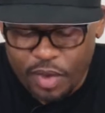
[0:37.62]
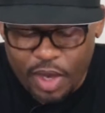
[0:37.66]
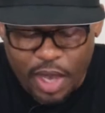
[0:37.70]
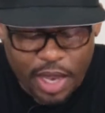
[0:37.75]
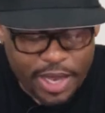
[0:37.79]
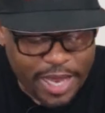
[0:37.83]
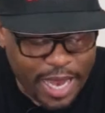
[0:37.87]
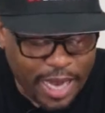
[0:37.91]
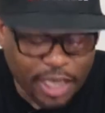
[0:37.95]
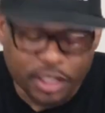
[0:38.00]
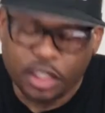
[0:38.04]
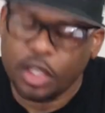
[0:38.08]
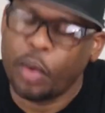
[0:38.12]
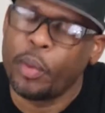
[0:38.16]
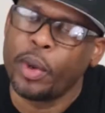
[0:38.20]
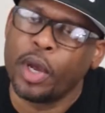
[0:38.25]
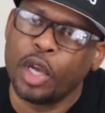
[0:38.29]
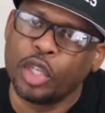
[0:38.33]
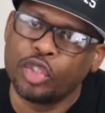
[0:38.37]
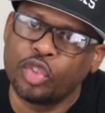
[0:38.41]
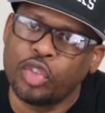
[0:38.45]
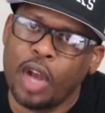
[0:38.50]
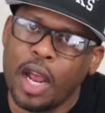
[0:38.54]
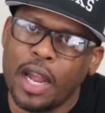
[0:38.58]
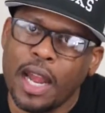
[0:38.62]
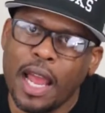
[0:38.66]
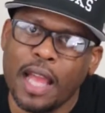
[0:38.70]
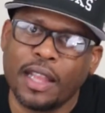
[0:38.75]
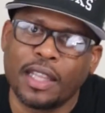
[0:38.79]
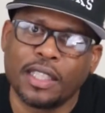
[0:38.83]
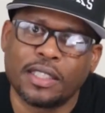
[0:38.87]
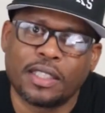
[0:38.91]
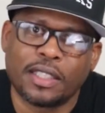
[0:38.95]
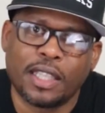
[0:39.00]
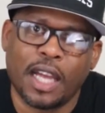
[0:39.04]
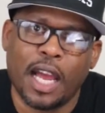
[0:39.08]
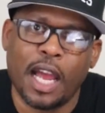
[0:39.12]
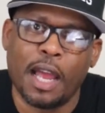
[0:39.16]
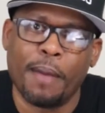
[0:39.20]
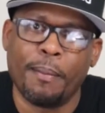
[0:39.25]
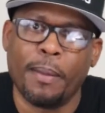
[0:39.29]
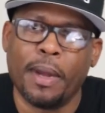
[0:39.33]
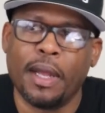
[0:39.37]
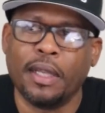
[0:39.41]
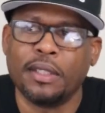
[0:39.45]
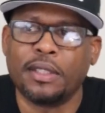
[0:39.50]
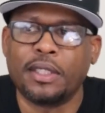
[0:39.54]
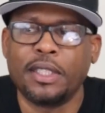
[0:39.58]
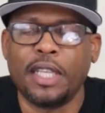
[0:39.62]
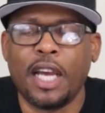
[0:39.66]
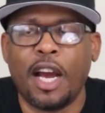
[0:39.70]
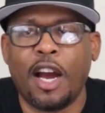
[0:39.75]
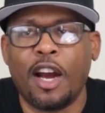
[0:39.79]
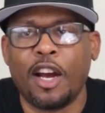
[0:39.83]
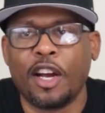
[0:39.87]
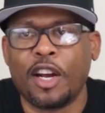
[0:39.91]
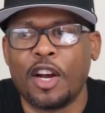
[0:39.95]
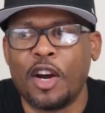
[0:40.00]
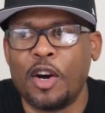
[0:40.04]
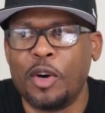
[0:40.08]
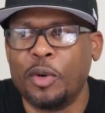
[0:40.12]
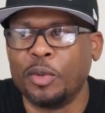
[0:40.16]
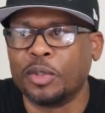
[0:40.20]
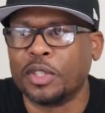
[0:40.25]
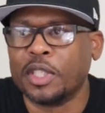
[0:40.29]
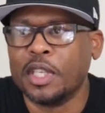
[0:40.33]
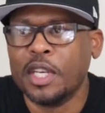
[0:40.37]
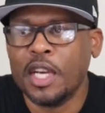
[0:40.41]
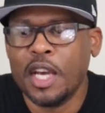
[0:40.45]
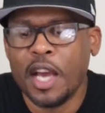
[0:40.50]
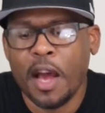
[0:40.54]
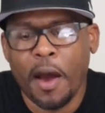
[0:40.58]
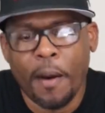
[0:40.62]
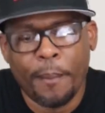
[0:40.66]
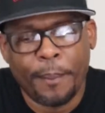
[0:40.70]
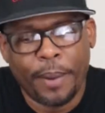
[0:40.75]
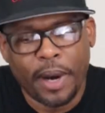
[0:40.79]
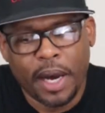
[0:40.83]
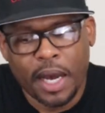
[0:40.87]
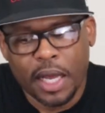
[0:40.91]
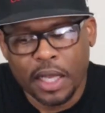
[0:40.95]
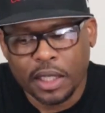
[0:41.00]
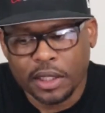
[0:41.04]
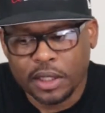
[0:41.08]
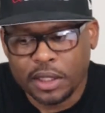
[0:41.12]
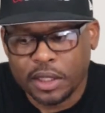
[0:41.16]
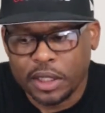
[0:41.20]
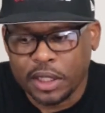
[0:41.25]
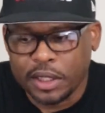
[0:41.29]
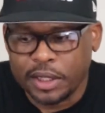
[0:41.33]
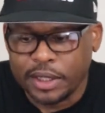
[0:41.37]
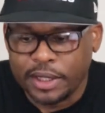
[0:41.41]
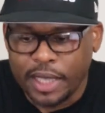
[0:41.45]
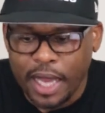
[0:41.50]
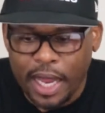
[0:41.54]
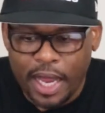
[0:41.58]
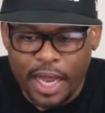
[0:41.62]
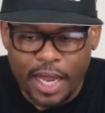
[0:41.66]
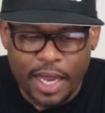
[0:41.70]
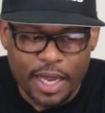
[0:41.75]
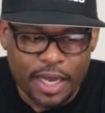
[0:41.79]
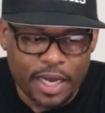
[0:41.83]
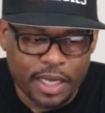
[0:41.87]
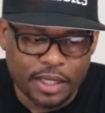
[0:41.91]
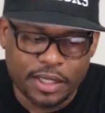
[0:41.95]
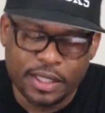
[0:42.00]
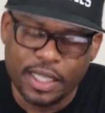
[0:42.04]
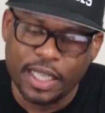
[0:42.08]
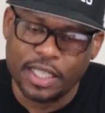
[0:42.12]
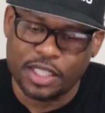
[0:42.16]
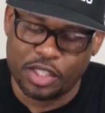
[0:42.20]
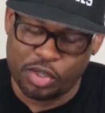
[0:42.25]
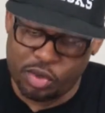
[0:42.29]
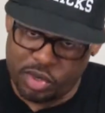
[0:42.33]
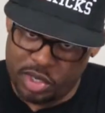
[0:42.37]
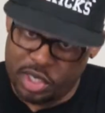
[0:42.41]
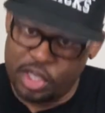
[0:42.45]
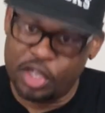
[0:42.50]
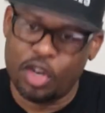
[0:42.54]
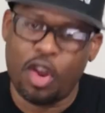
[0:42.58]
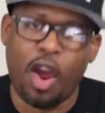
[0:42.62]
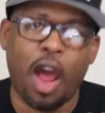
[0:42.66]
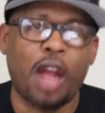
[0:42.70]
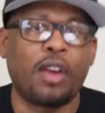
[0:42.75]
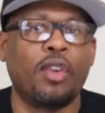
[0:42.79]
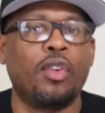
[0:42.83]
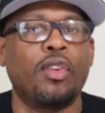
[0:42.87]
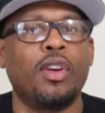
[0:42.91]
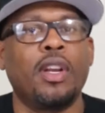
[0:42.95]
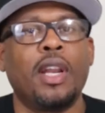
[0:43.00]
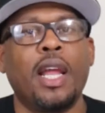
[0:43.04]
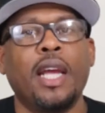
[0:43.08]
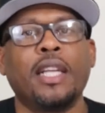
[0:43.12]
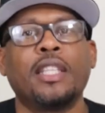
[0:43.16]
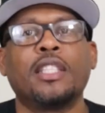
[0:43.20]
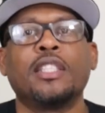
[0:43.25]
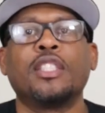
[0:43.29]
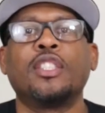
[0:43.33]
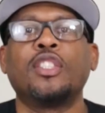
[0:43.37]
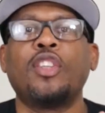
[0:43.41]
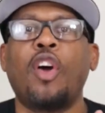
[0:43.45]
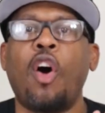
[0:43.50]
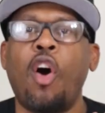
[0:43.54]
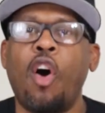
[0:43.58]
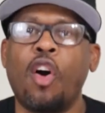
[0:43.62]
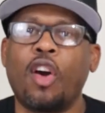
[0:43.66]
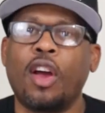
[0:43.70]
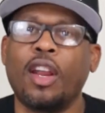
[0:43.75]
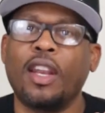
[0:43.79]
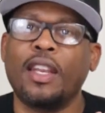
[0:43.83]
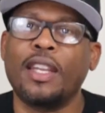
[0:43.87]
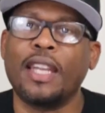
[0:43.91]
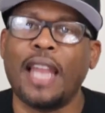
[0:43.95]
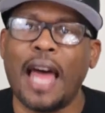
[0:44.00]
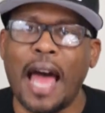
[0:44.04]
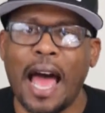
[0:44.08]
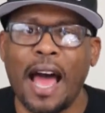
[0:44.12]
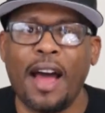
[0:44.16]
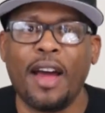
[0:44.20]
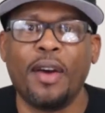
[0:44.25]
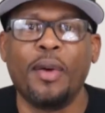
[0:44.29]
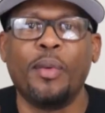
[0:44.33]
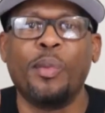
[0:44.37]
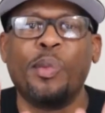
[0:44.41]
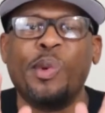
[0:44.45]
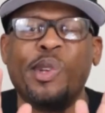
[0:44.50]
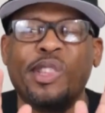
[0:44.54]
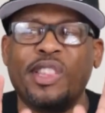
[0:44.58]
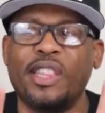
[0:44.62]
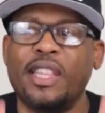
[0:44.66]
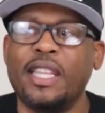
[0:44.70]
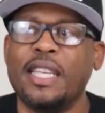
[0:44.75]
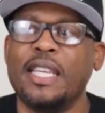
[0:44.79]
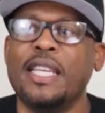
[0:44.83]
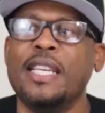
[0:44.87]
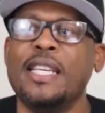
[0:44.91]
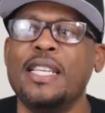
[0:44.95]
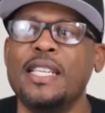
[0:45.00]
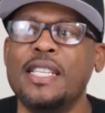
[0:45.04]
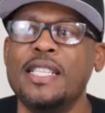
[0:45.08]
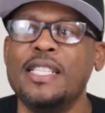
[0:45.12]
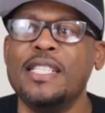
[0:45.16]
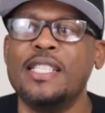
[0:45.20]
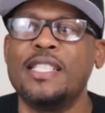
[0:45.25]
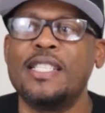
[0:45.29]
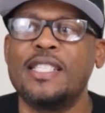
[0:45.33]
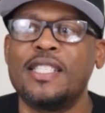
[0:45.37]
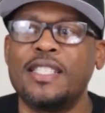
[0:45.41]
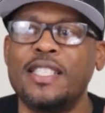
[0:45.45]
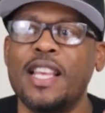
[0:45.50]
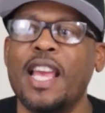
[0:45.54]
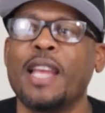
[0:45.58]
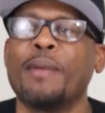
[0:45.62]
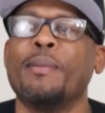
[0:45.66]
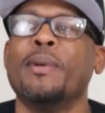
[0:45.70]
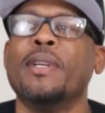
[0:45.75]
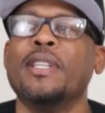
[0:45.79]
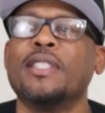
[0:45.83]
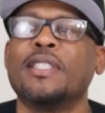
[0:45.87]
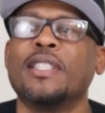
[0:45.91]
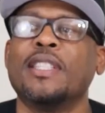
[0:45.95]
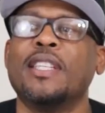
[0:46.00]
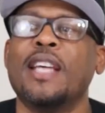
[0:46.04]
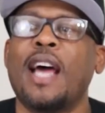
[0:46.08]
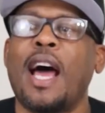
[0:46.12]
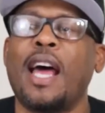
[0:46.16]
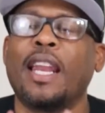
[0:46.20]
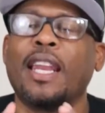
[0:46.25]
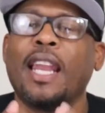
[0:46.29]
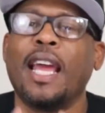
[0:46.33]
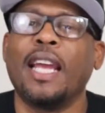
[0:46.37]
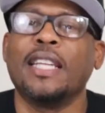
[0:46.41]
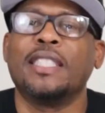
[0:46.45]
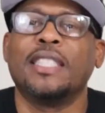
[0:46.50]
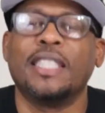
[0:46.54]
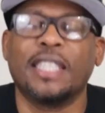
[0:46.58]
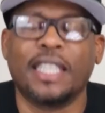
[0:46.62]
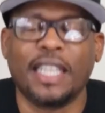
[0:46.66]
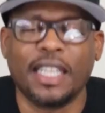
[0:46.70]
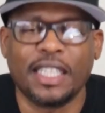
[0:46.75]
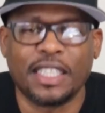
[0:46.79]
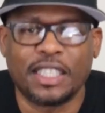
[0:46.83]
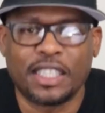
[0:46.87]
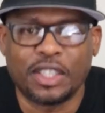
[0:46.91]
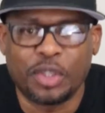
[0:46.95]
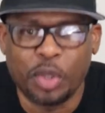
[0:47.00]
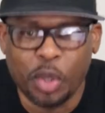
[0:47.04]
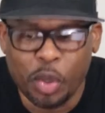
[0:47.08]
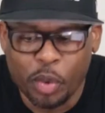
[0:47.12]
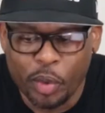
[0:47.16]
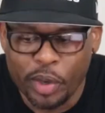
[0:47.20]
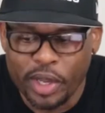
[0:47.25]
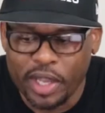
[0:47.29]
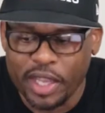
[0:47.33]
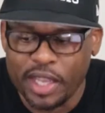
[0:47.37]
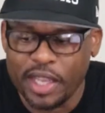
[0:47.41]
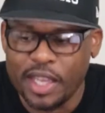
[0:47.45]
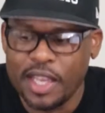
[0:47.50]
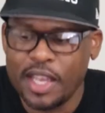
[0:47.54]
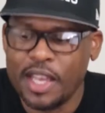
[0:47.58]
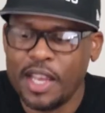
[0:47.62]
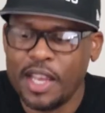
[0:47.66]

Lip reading: Yeah. So we're gonna try that this time, man. See how it goes. But today, let's get to it. I don't like to talk a lot with these segments. I like to get to it